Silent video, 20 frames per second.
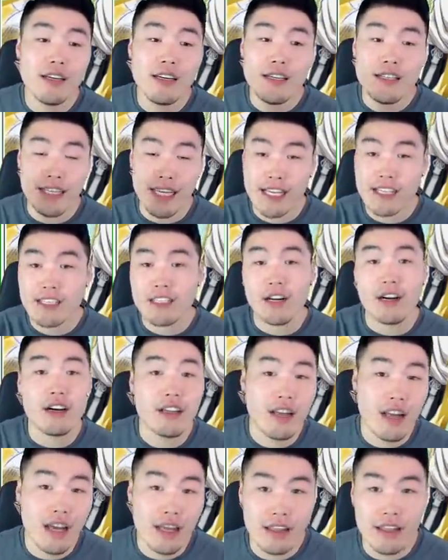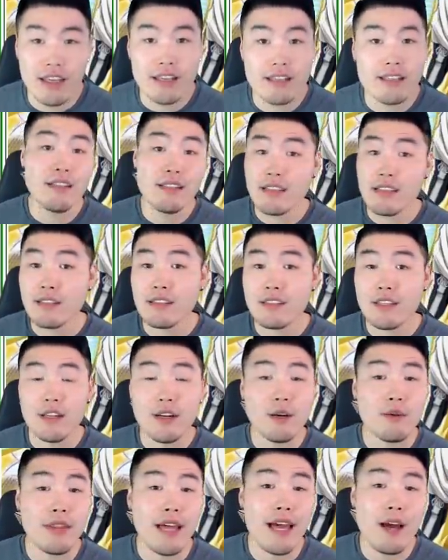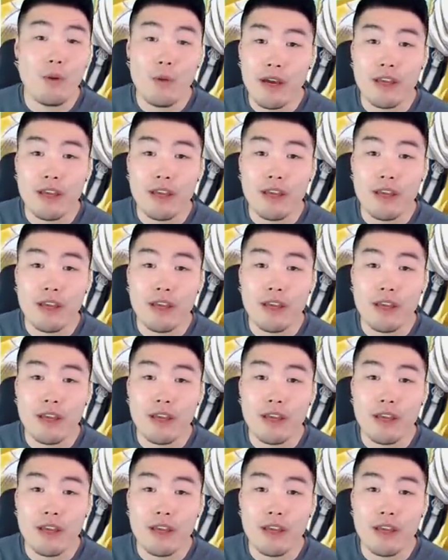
to get started on this since, you know, that way